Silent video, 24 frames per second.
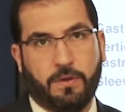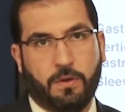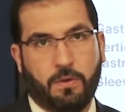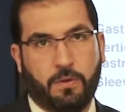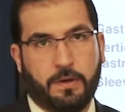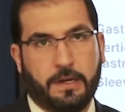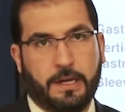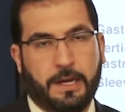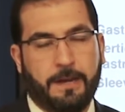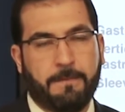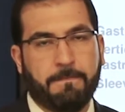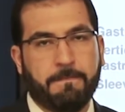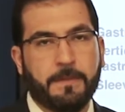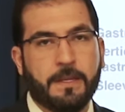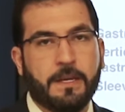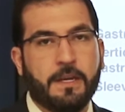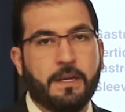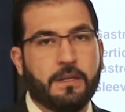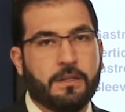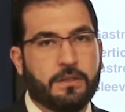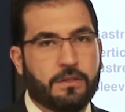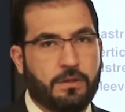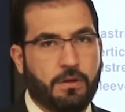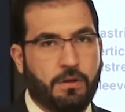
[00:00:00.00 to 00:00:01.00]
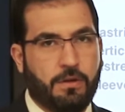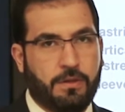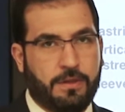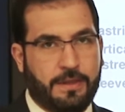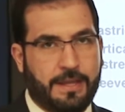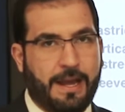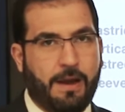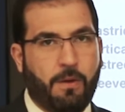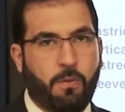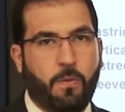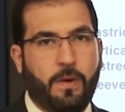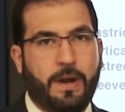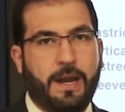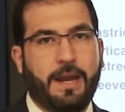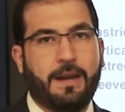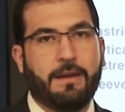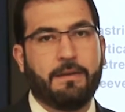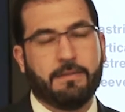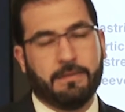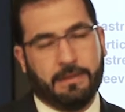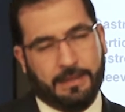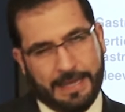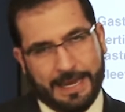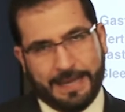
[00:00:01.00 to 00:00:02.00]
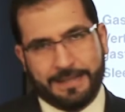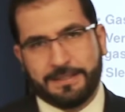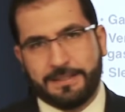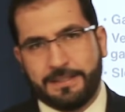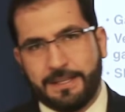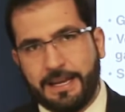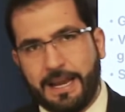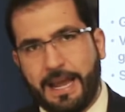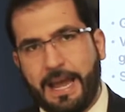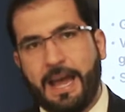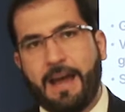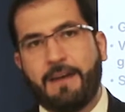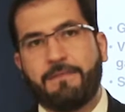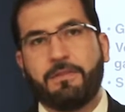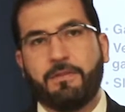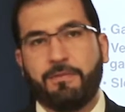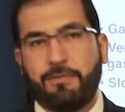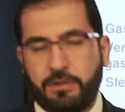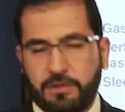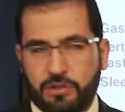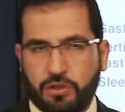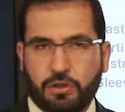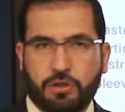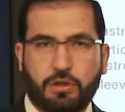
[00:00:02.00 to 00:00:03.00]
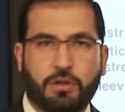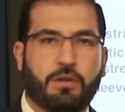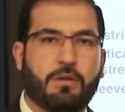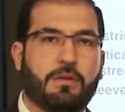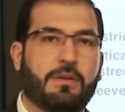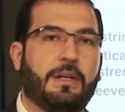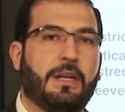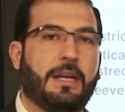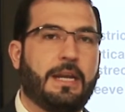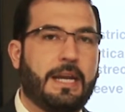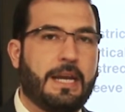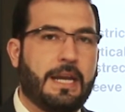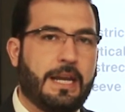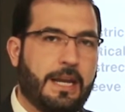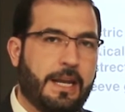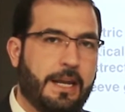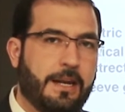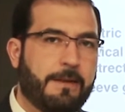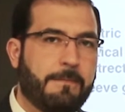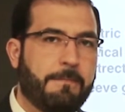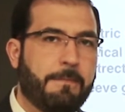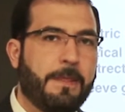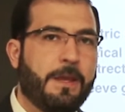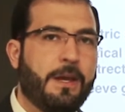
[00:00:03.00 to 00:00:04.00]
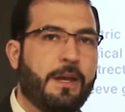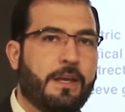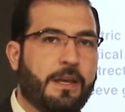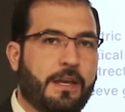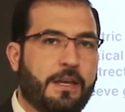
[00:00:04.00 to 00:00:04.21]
Okay, so that way less than half of what you're currently eating